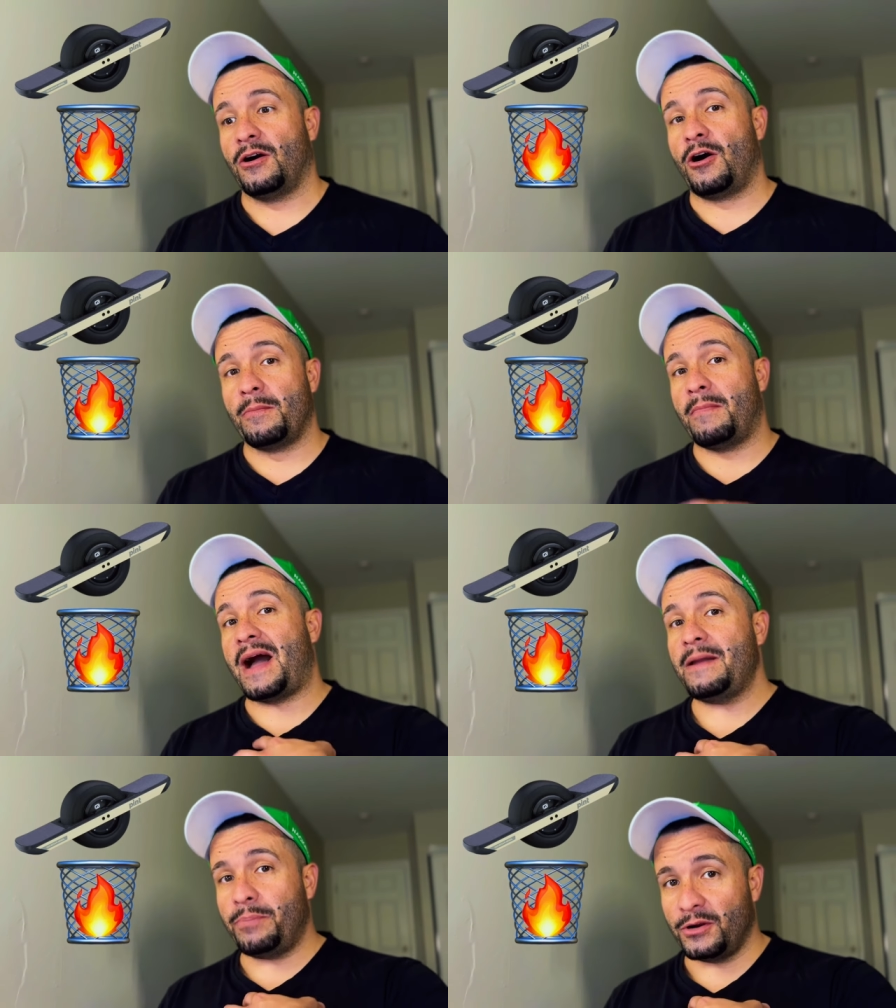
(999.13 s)
On
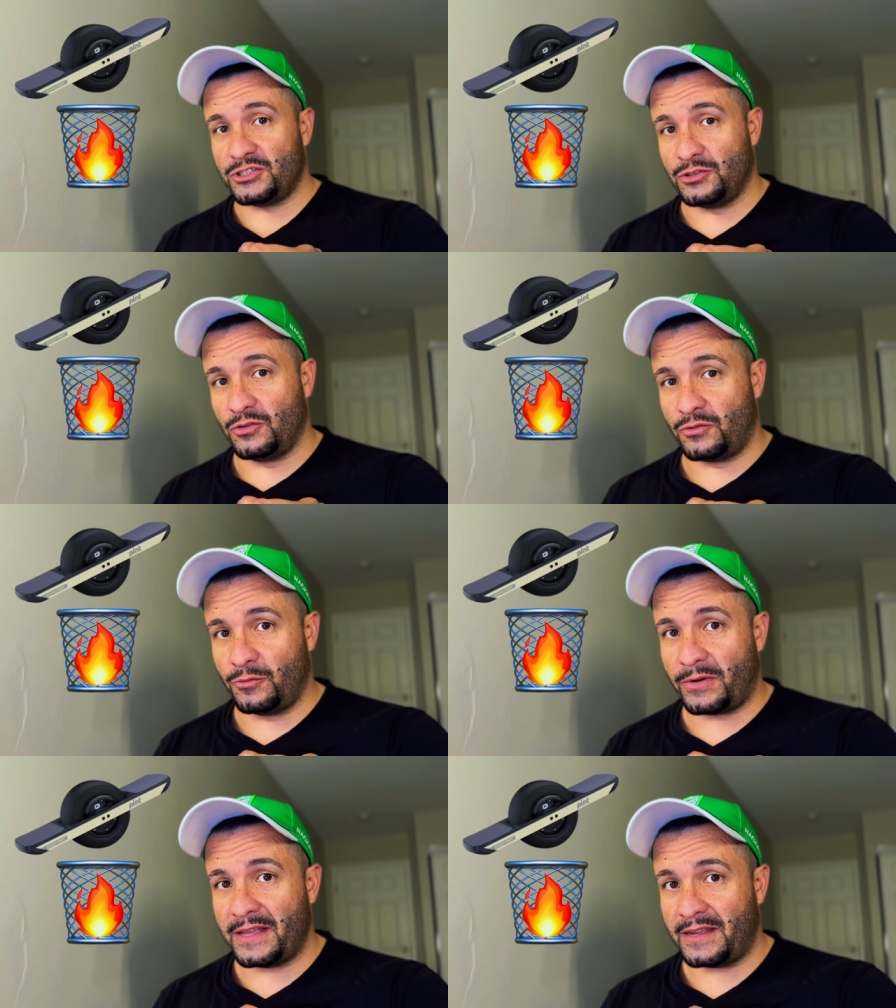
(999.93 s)
my personal
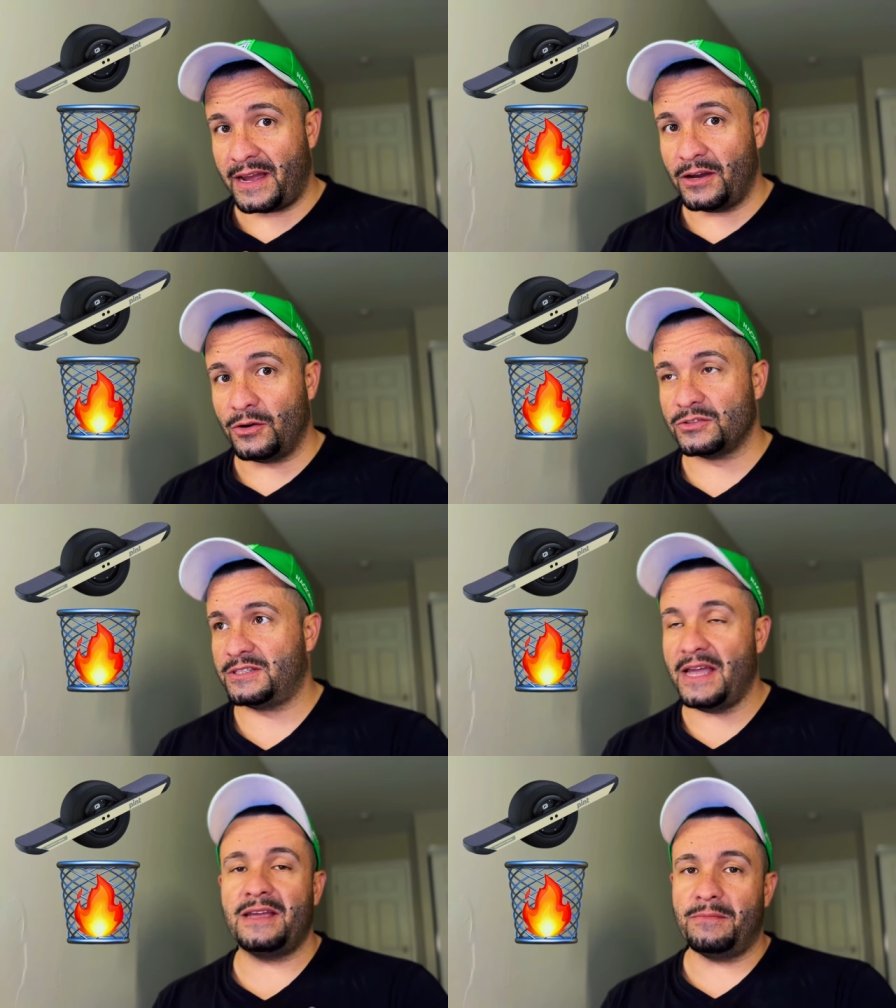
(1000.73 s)
group ride that I host,
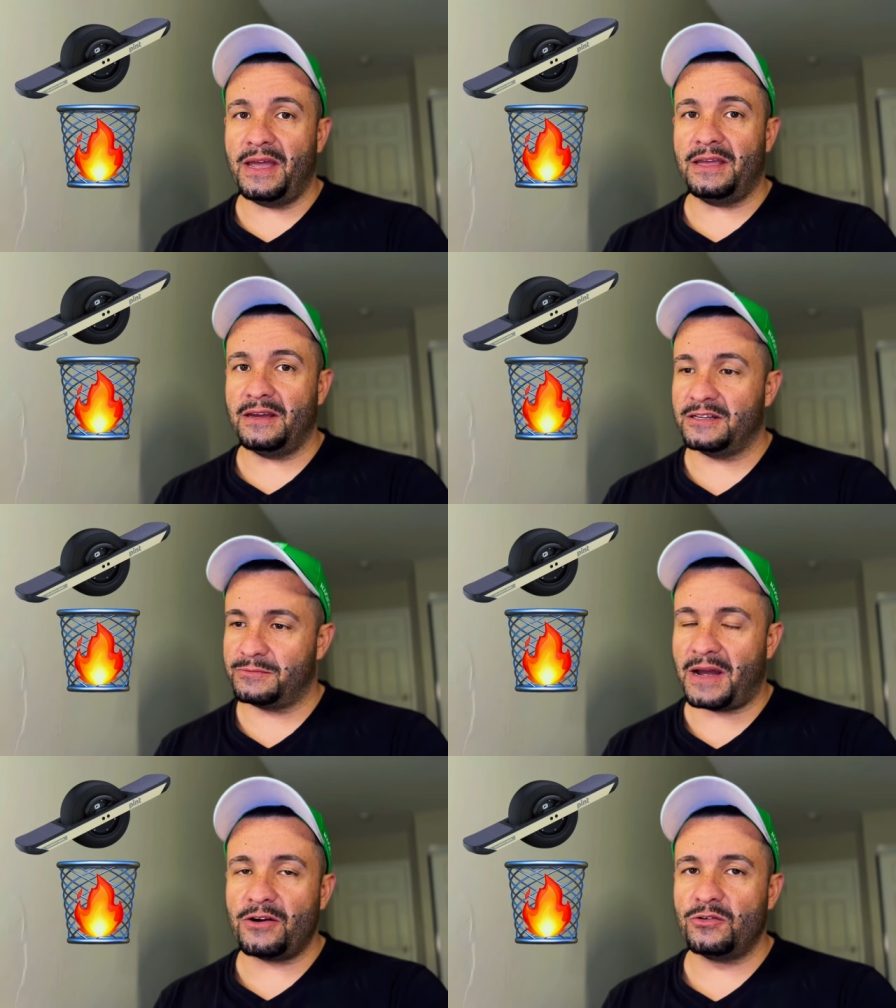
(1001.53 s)
they can make it because
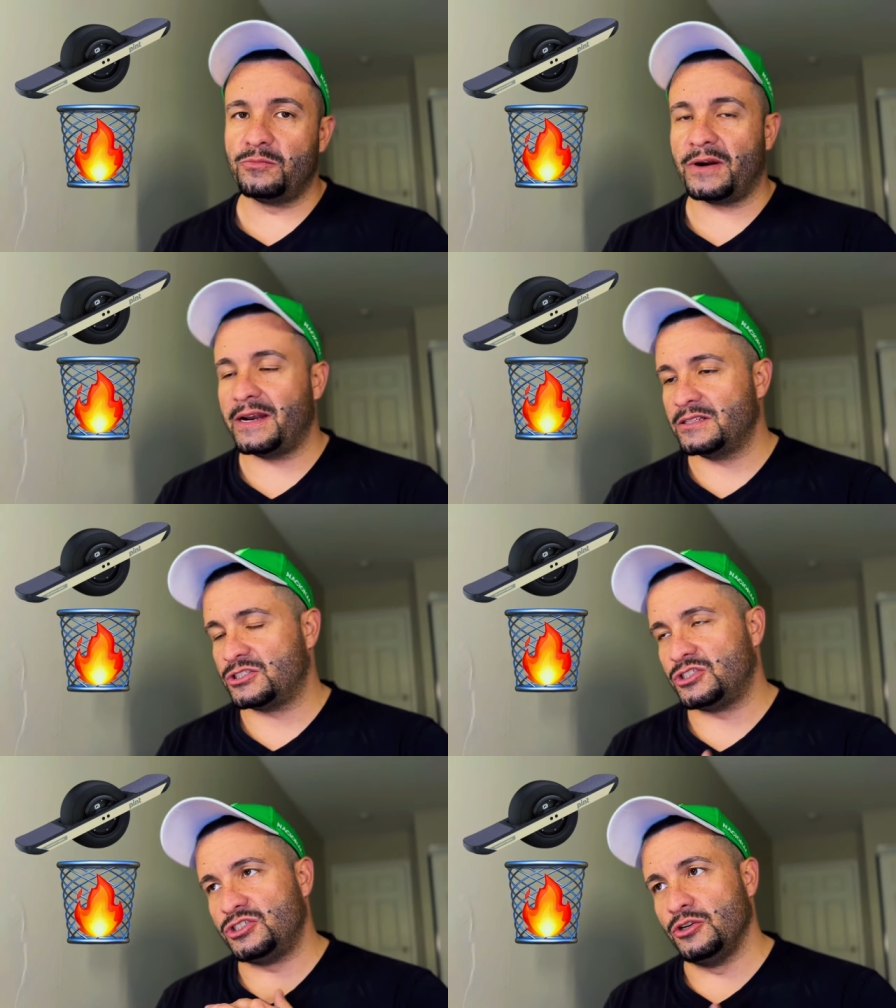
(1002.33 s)
my group ride is
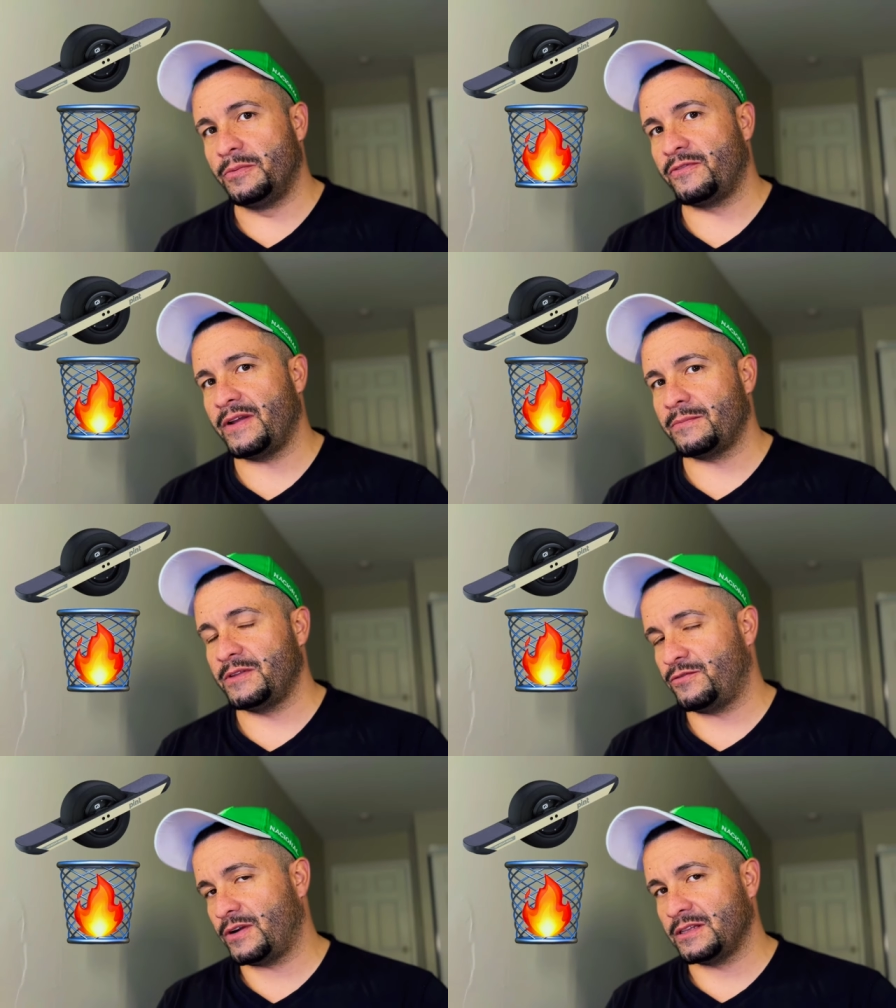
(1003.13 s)
super
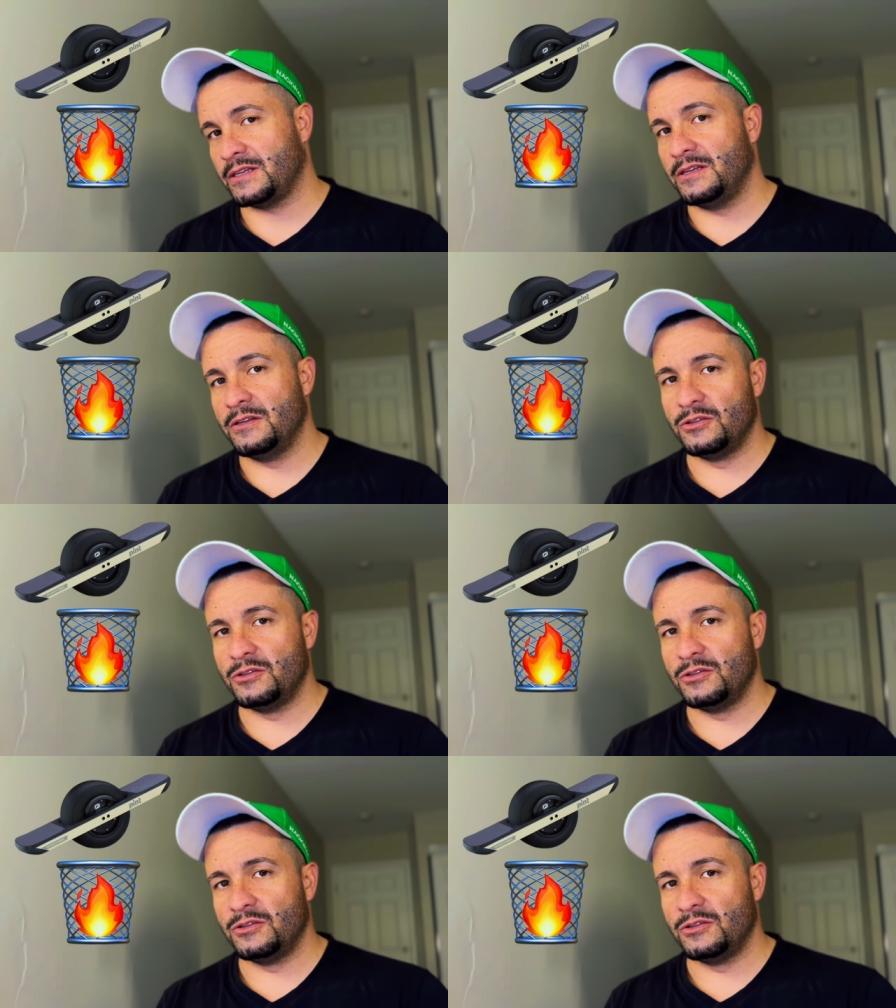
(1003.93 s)
family friendly.